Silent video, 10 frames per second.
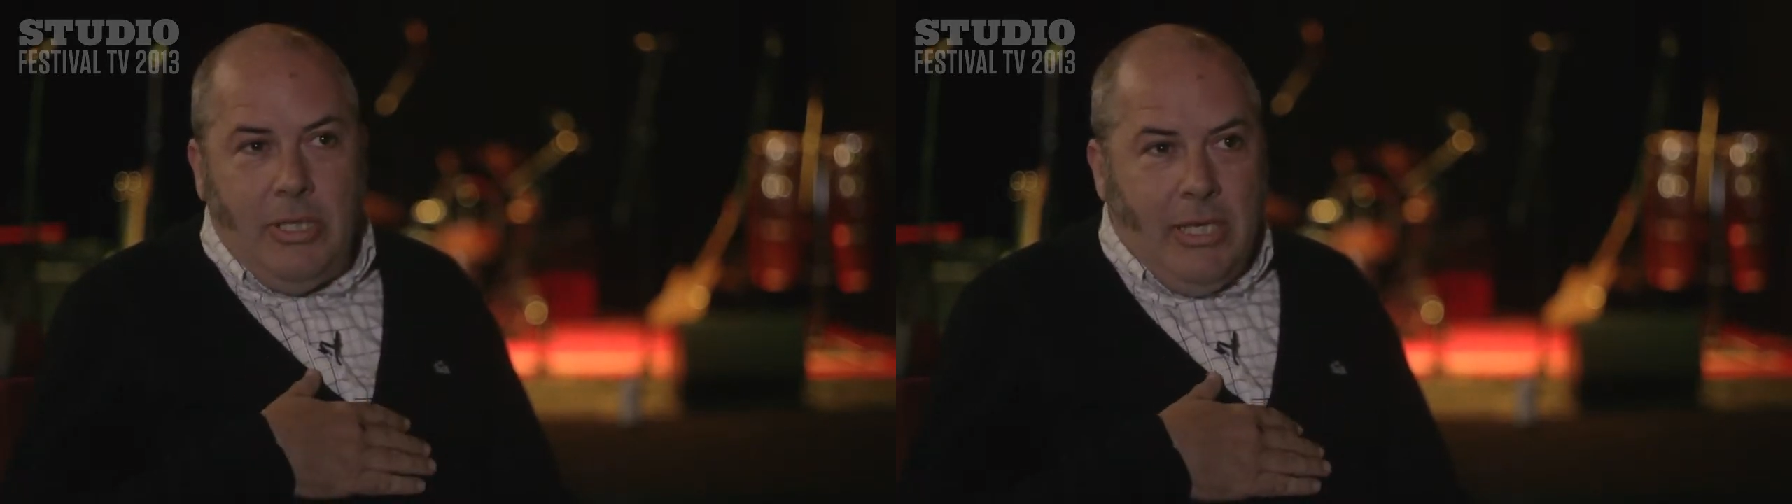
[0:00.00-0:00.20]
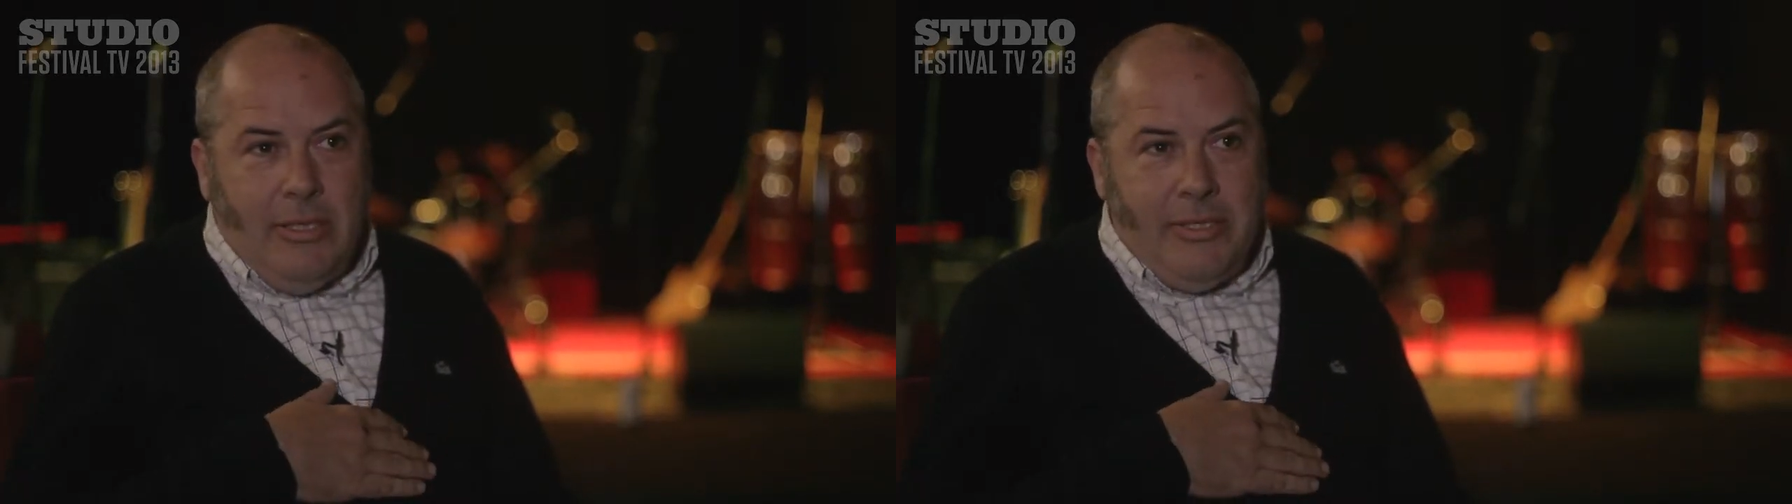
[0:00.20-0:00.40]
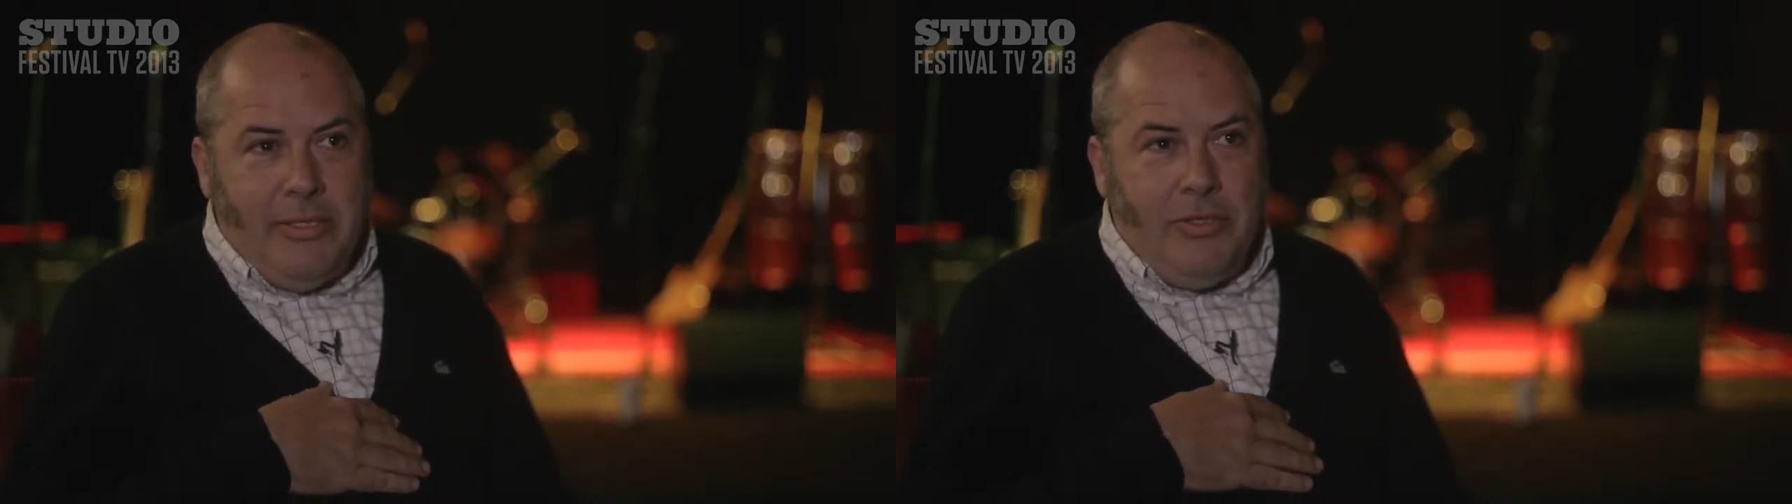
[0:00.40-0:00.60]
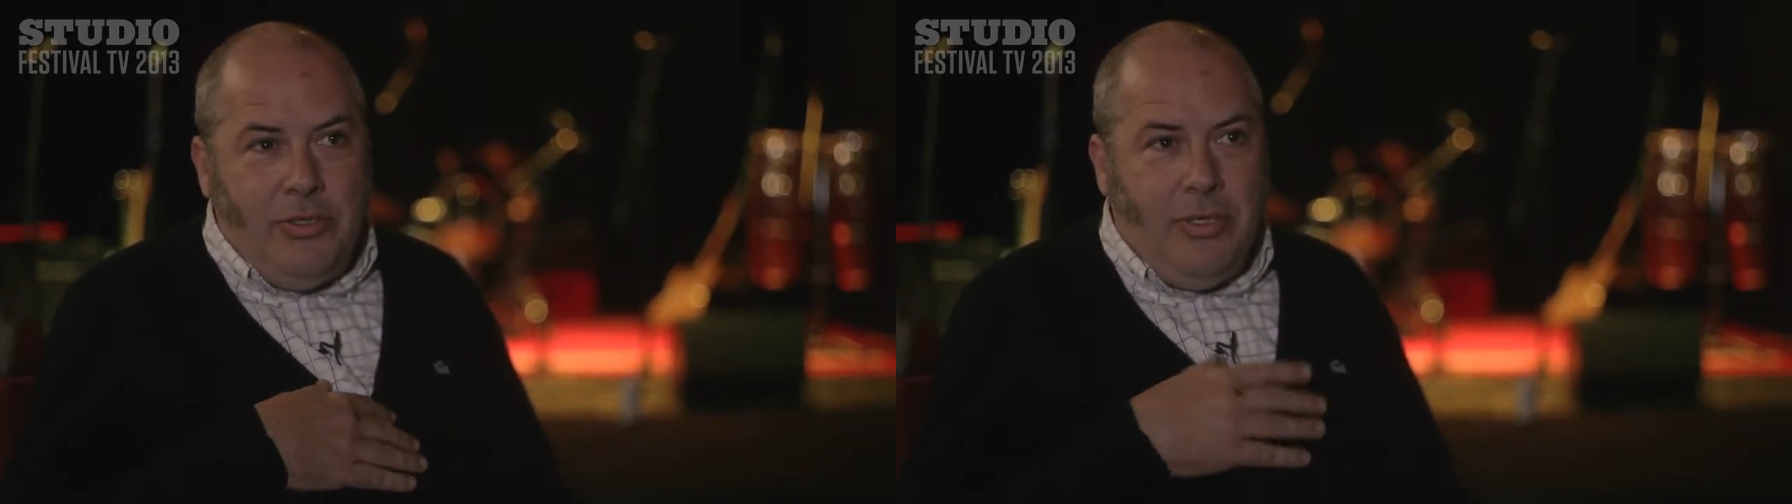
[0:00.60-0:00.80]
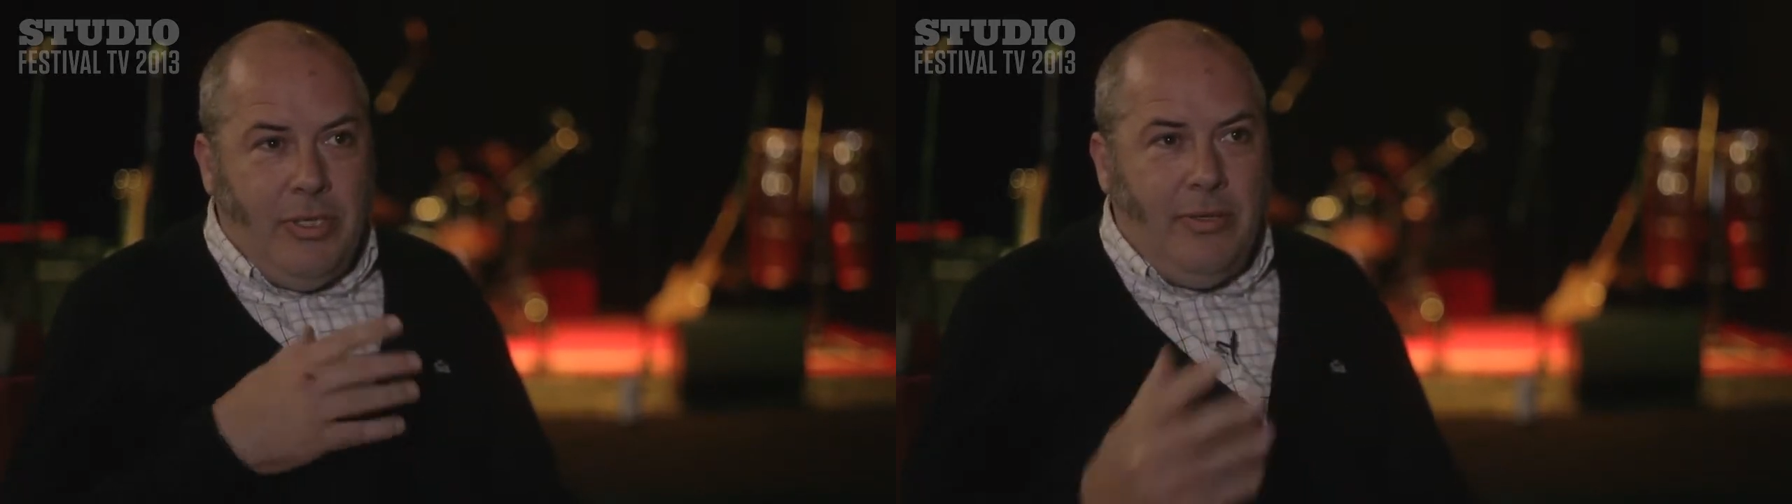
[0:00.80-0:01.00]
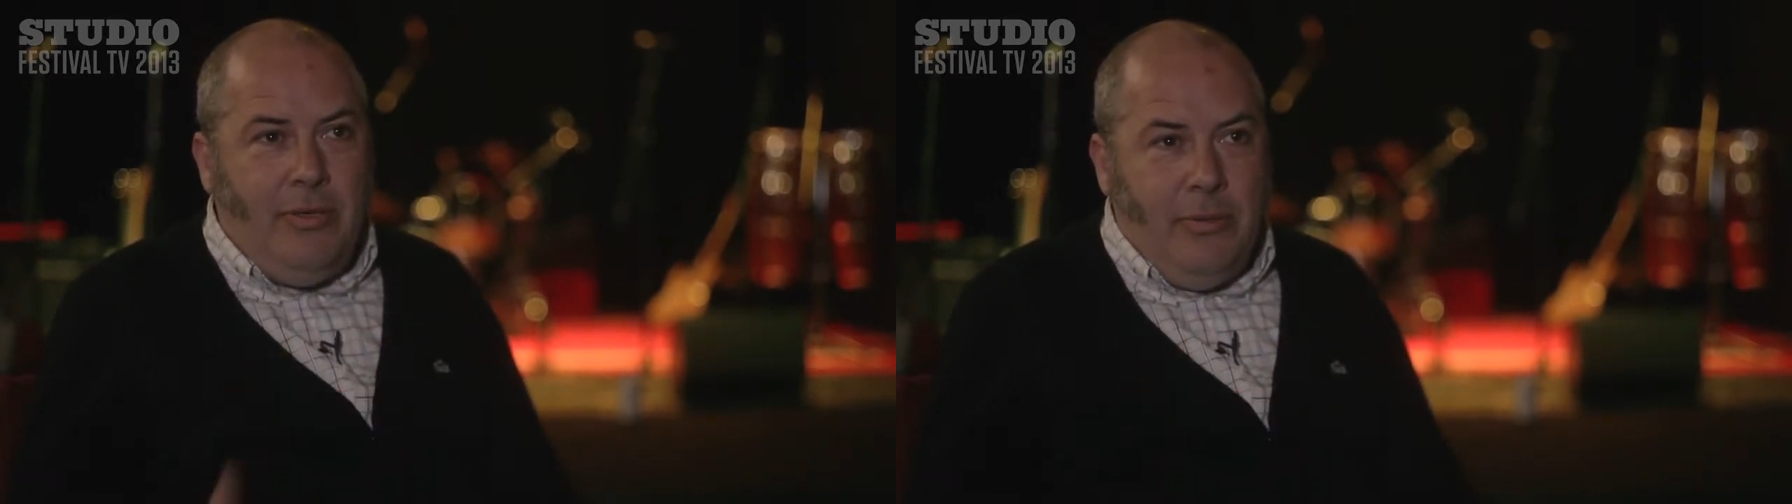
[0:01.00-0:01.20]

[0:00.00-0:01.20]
that I listened to and I thought,